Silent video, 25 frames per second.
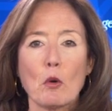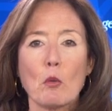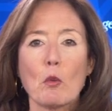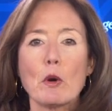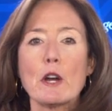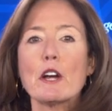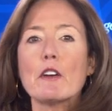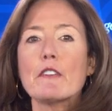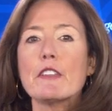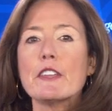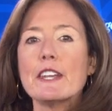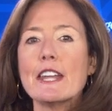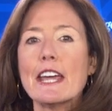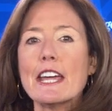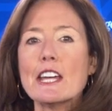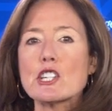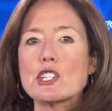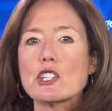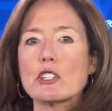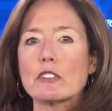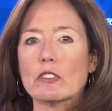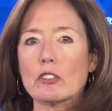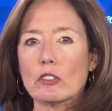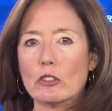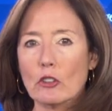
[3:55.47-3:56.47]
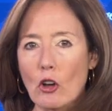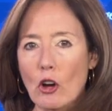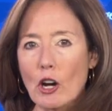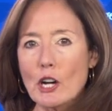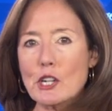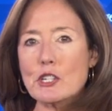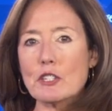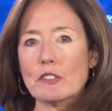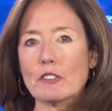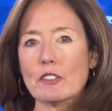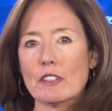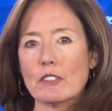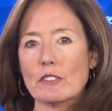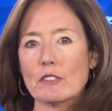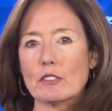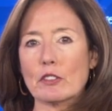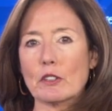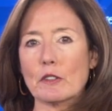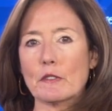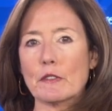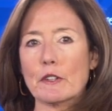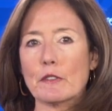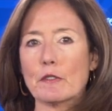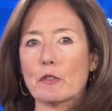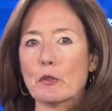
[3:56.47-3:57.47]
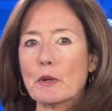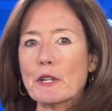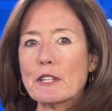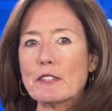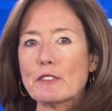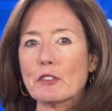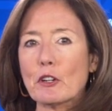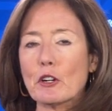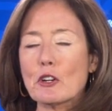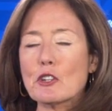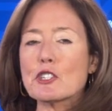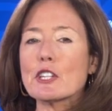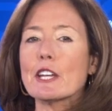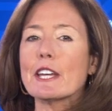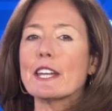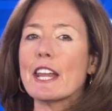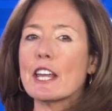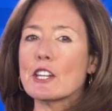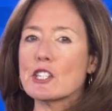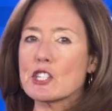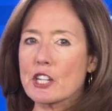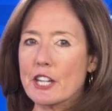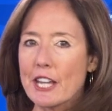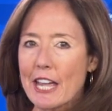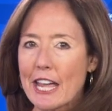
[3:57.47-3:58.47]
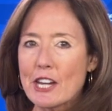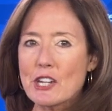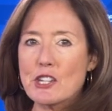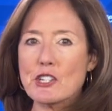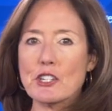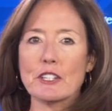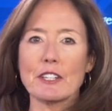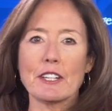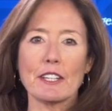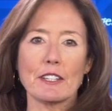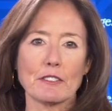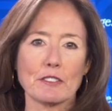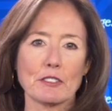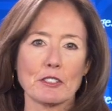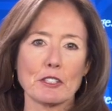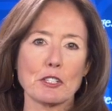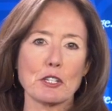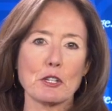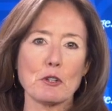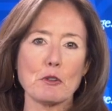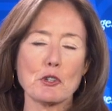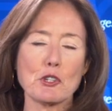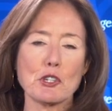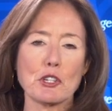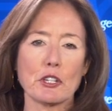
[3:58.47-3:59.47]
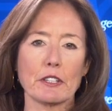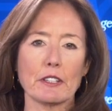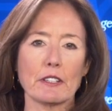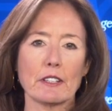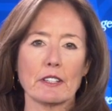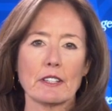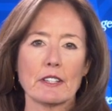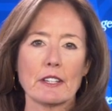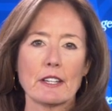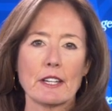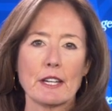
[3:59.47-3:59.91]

we are the nation's largest conservative research and education institution.